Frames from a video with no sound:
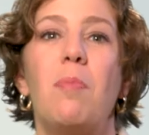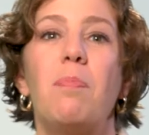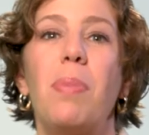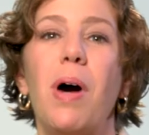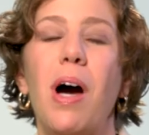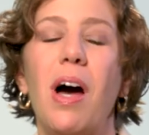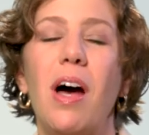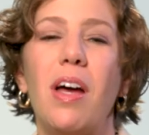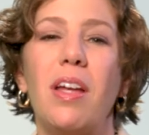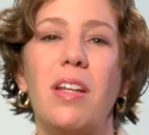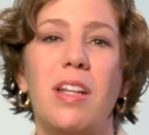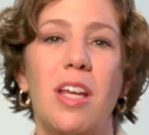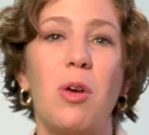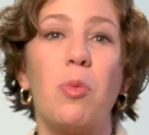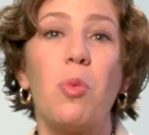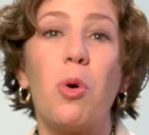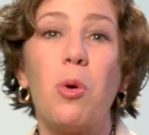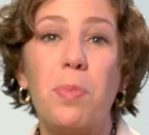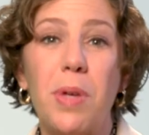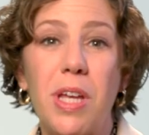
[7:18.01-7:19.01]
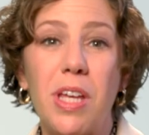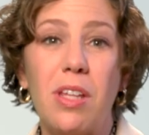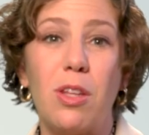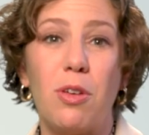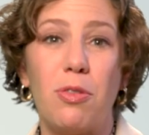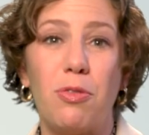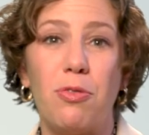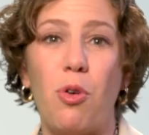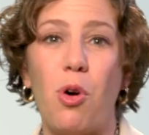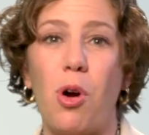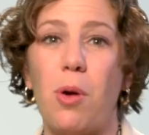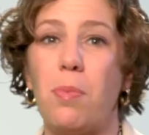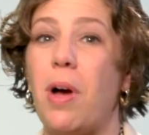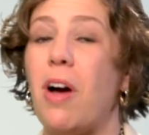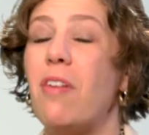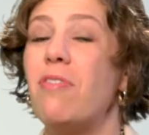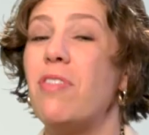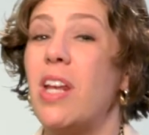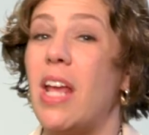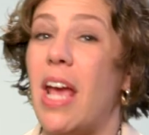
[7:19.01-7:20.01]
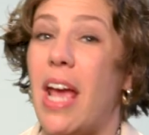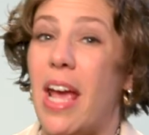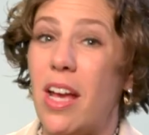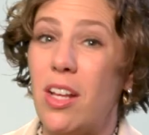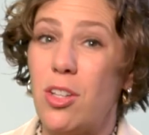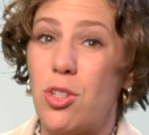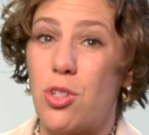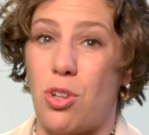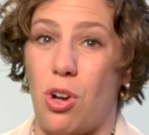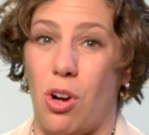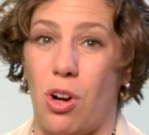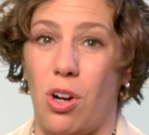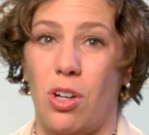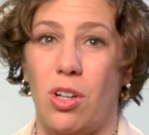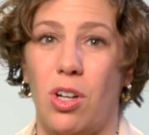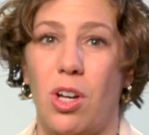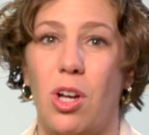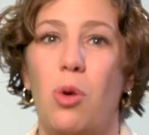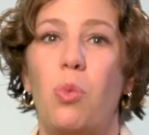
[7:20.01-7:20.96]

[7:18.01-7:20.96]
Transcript: but it will be in the form of an answer,